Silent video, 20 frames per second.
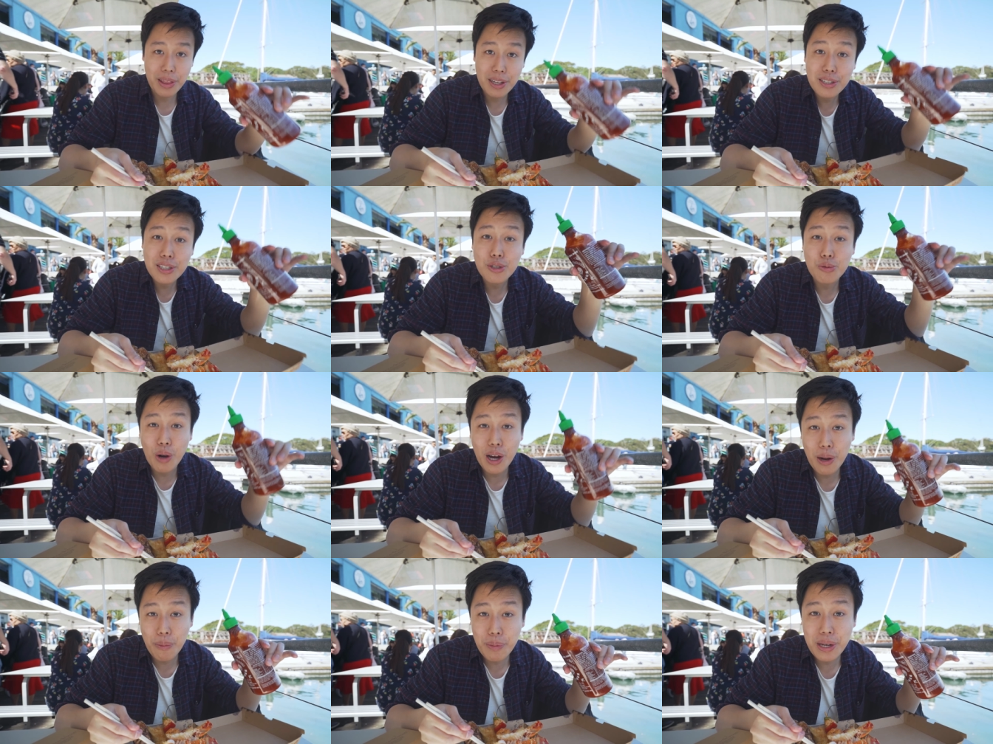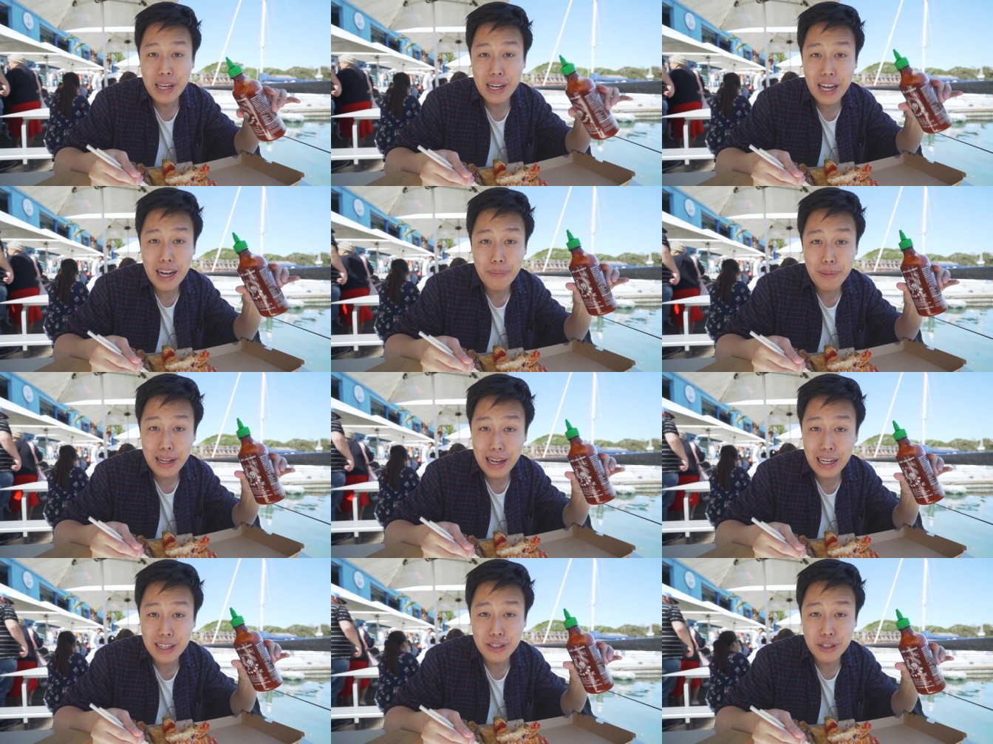this is what me and
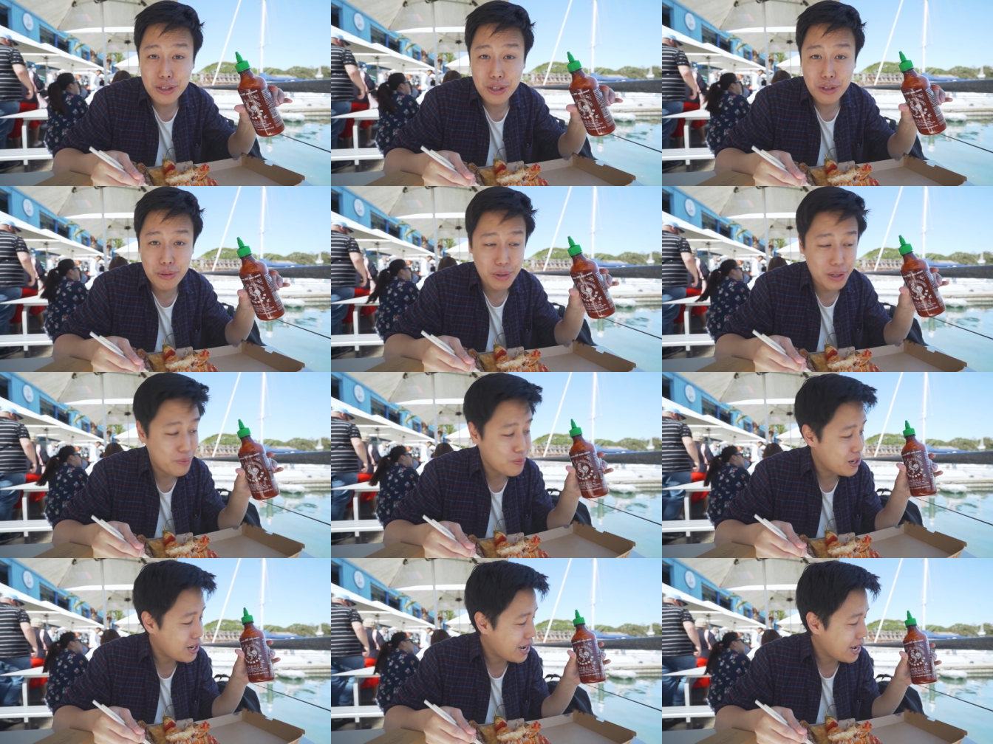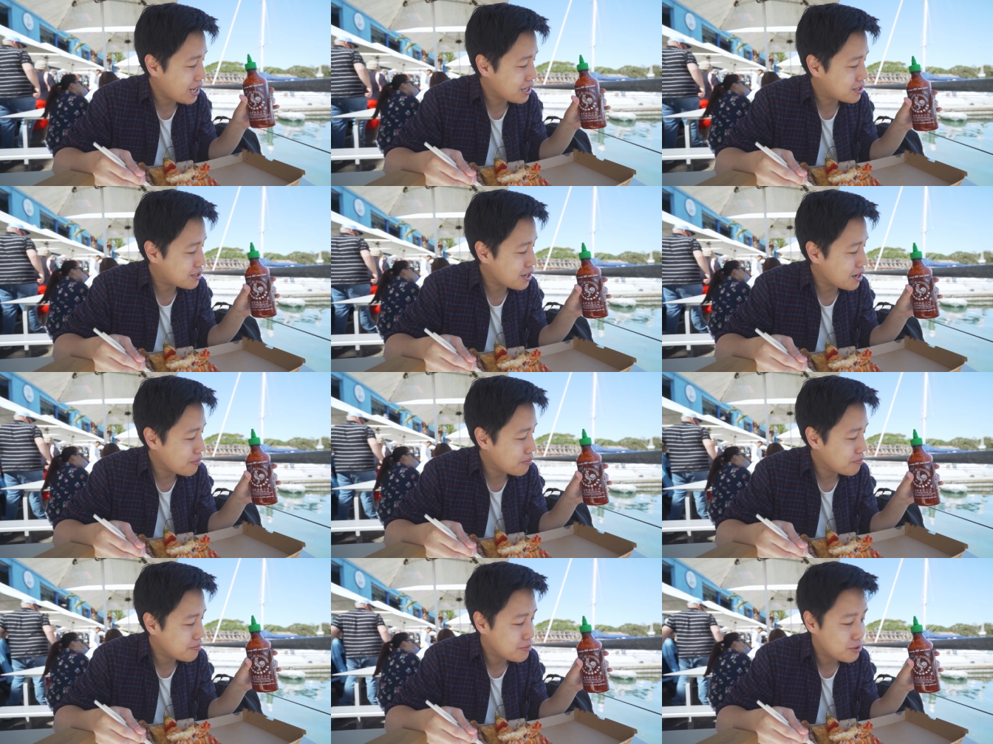Helmi like to do. We want to add
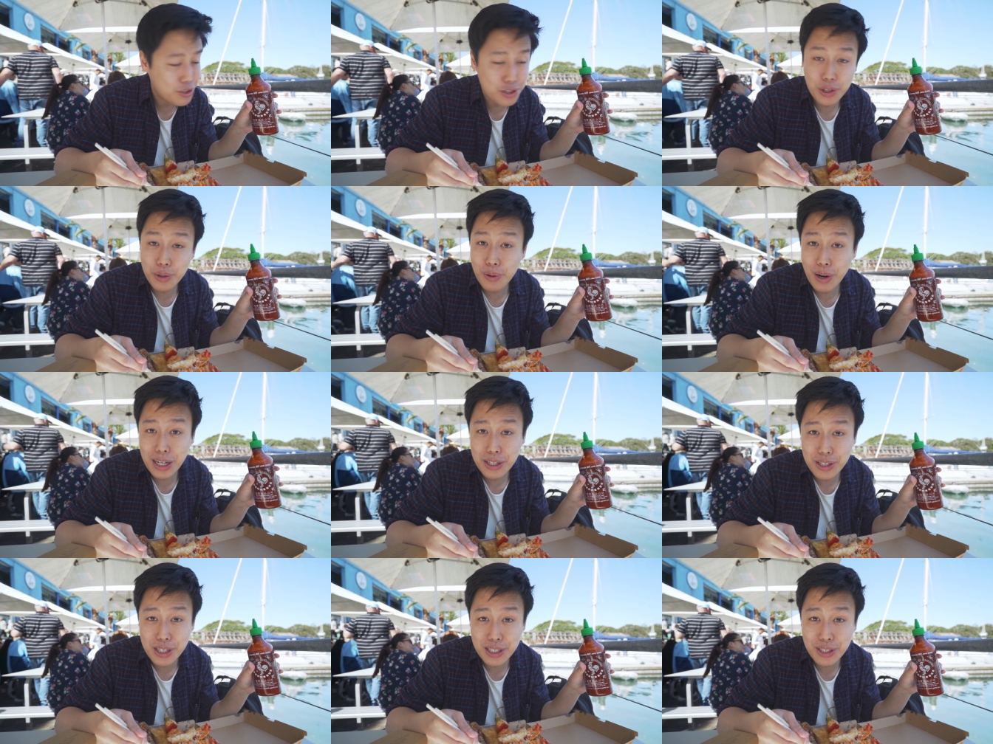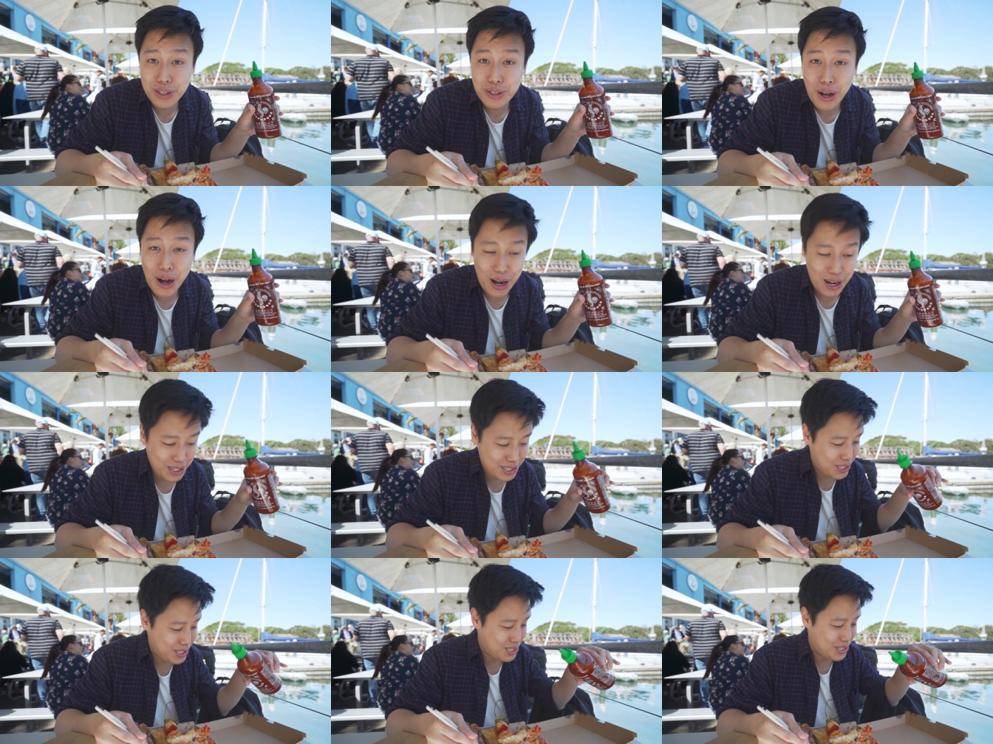some sriracha
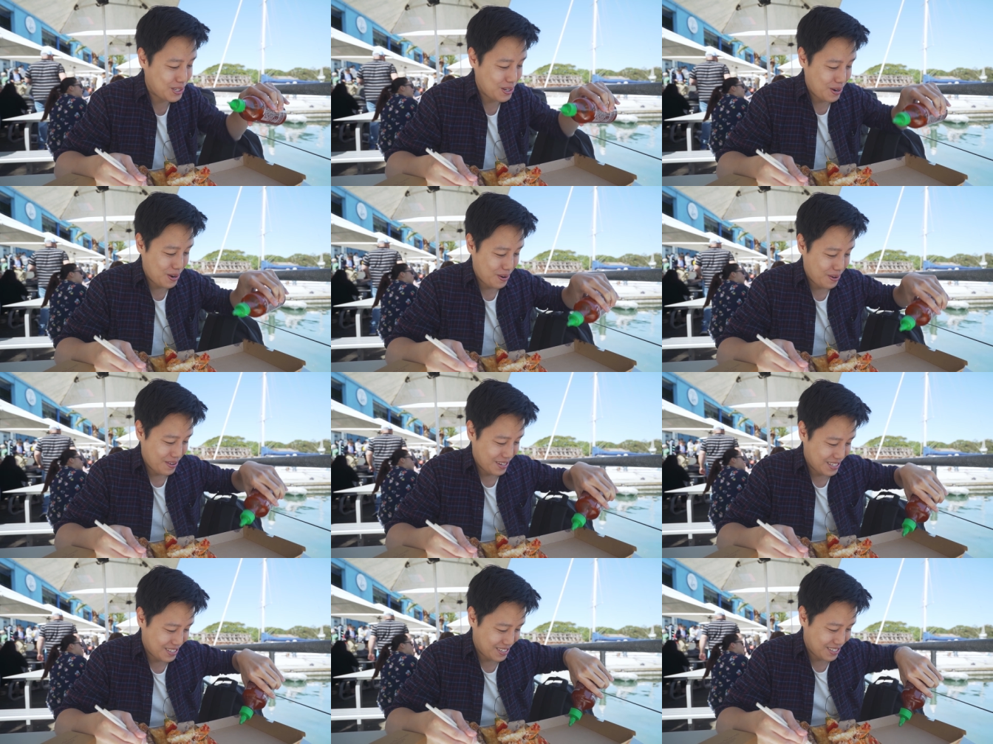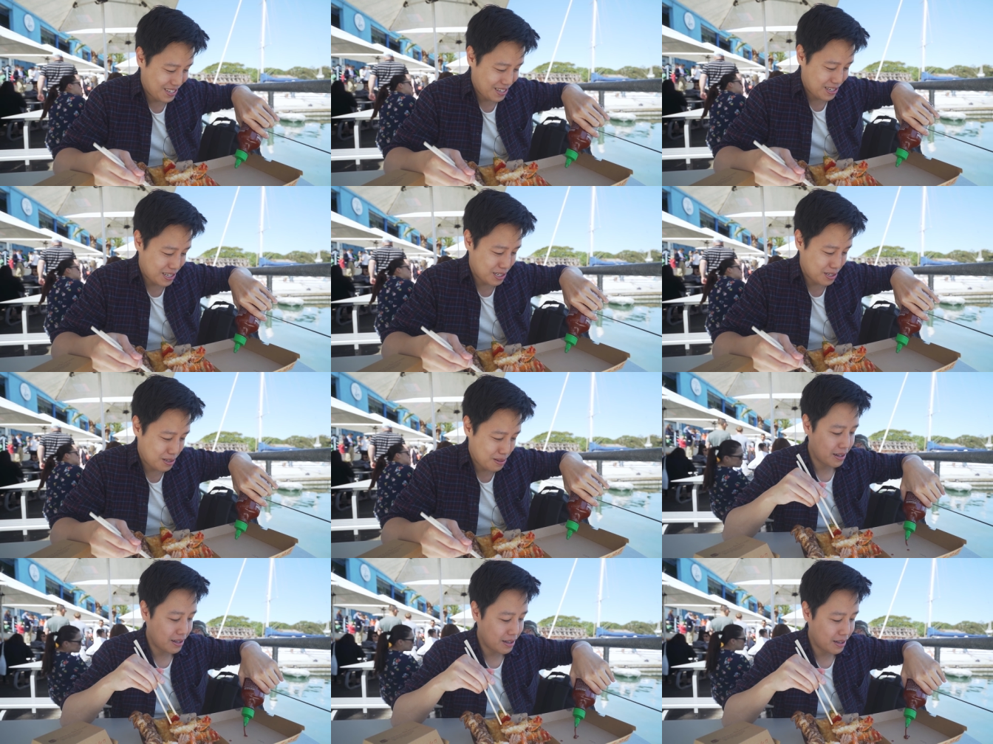sauce, so it's
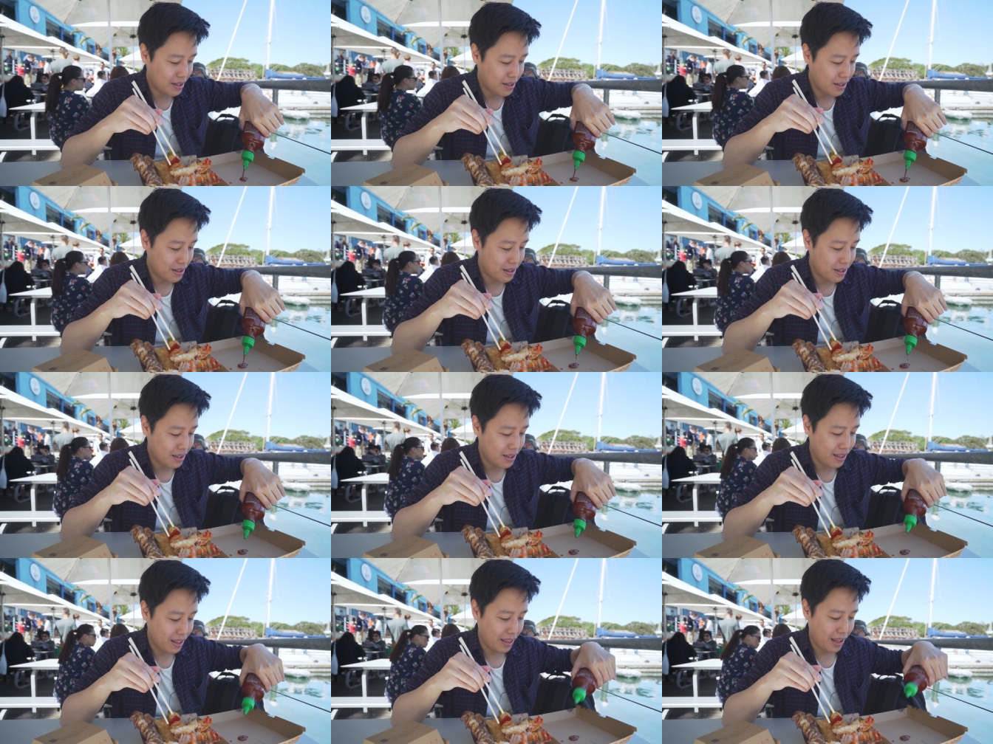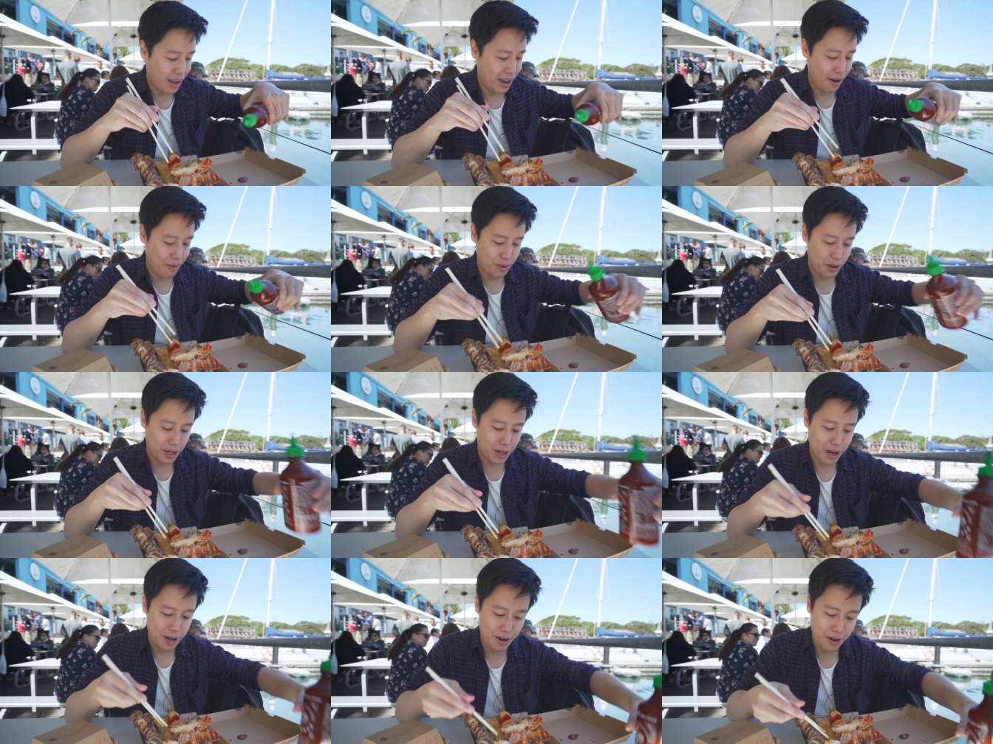just, there we
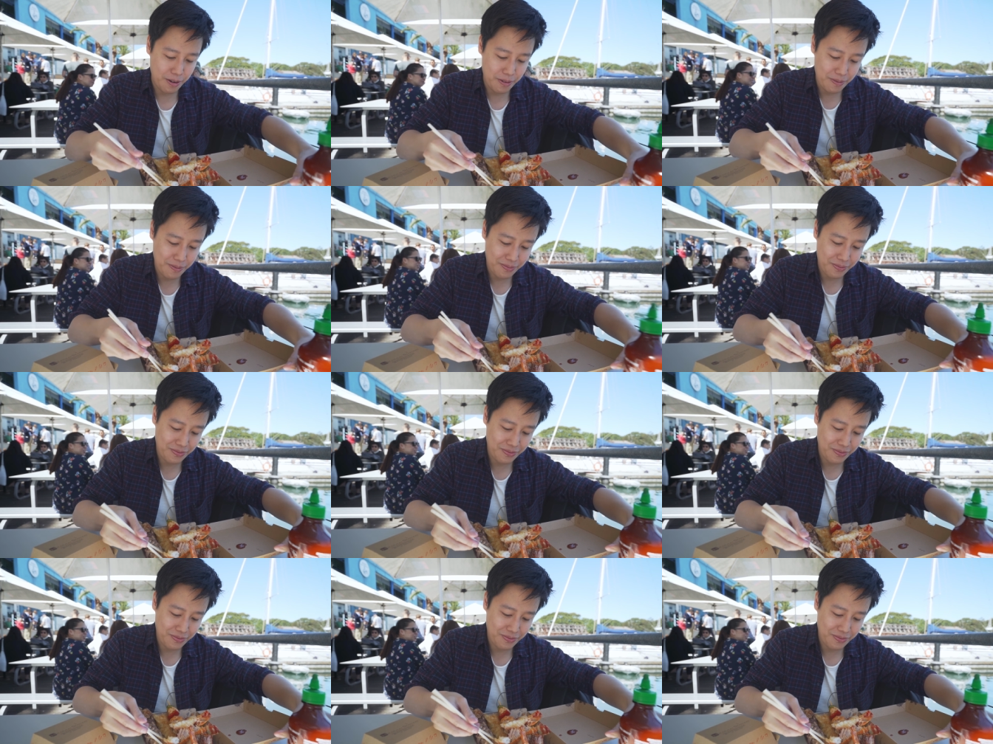go.